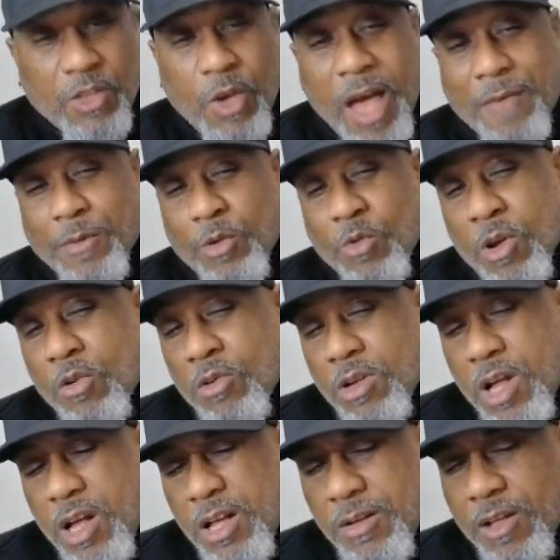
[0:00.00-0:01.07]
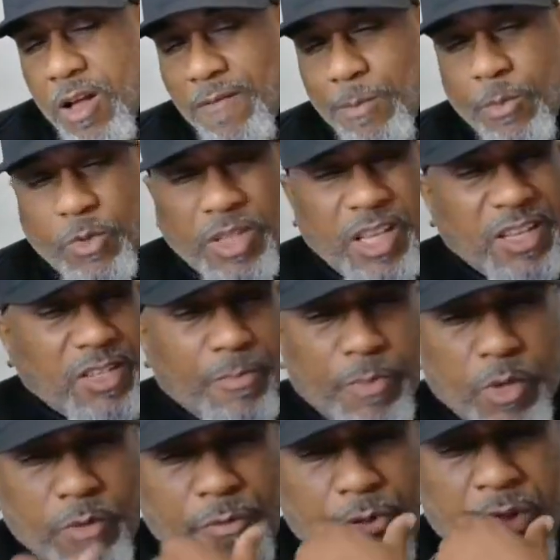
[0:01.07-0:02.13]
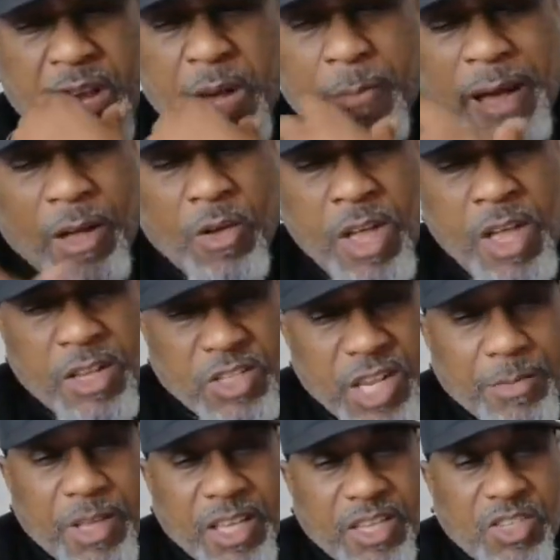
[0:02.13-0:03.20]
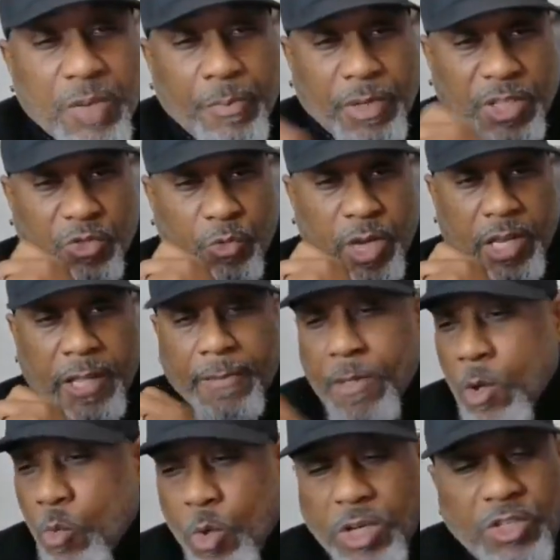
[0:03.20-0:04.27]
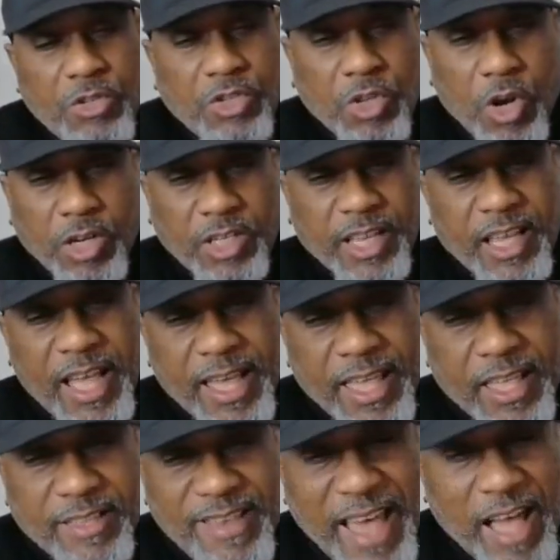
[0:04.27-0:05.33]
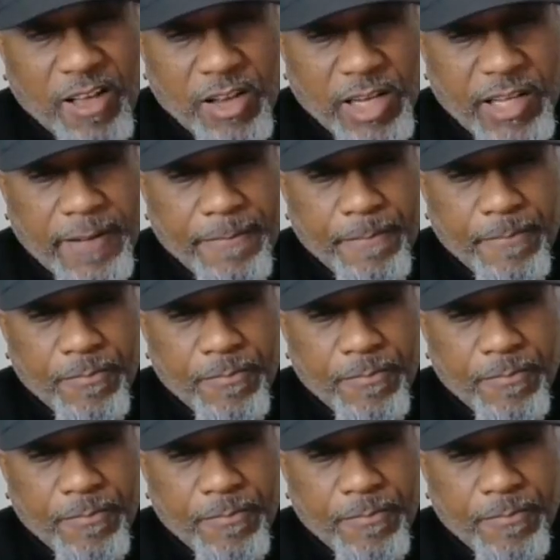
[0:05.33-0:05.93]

you haven't grown comfortable with. Here's the beautiful thing about something as simple as reading. Once you start to tackle it,